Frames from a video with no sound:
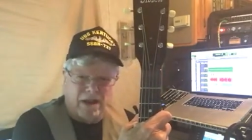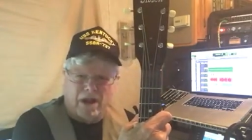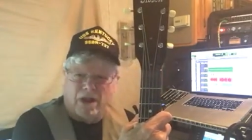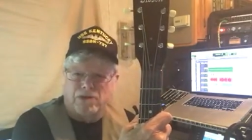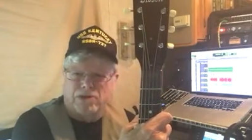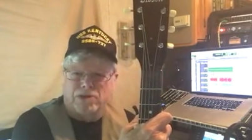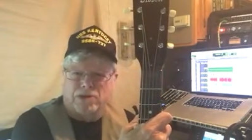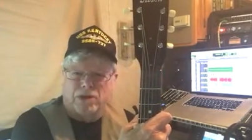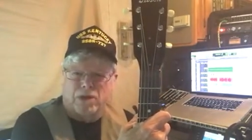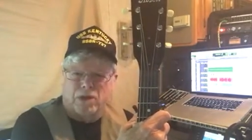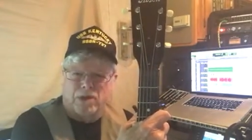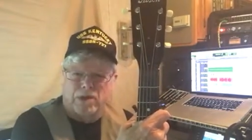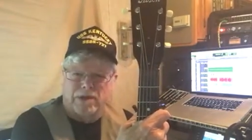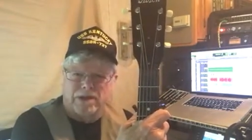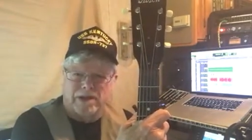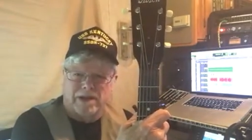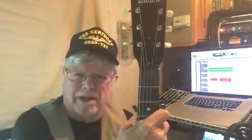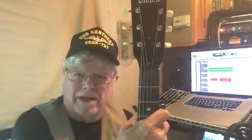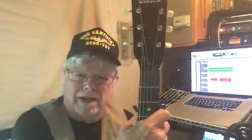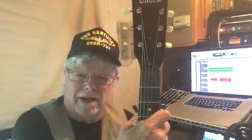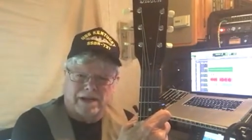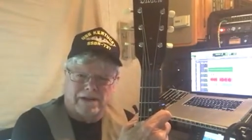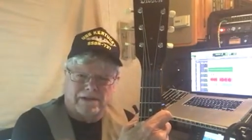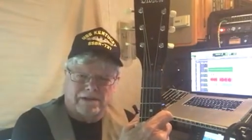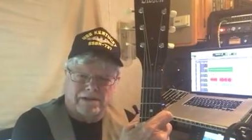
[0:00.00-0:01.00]
cross the creek
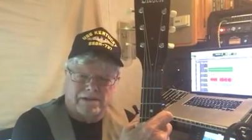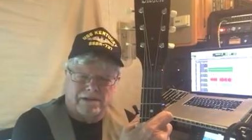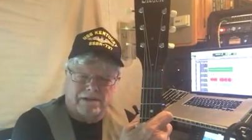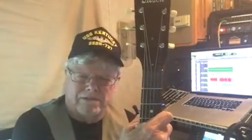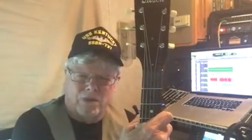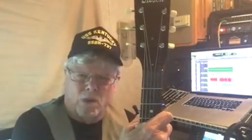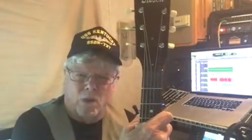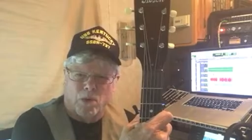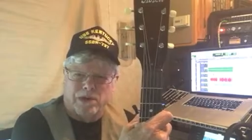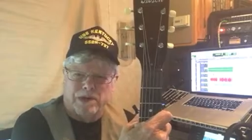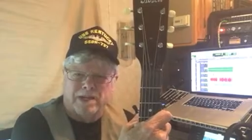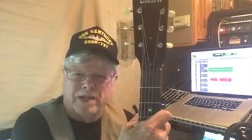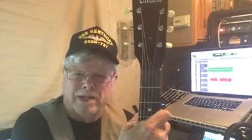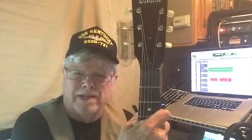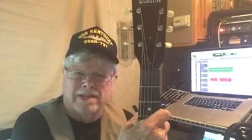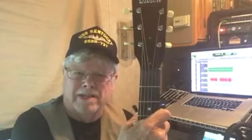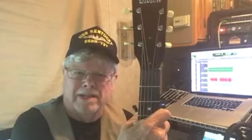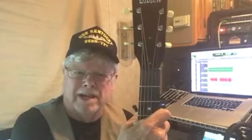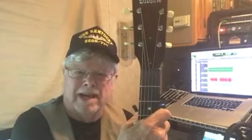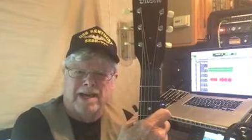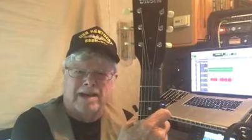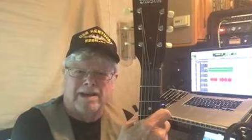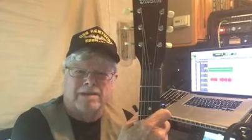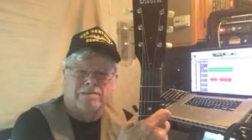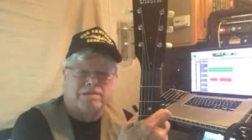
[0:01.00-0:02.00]
like 14
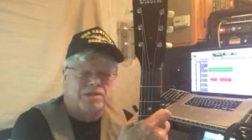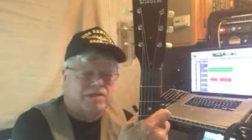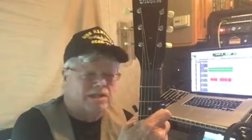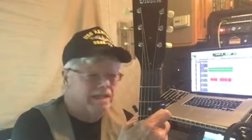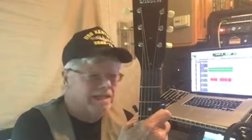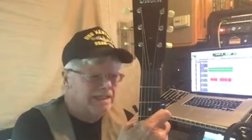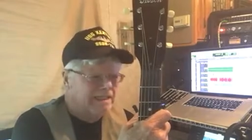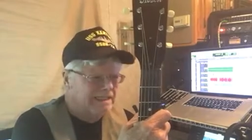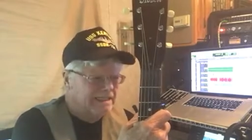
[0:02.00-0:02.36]
times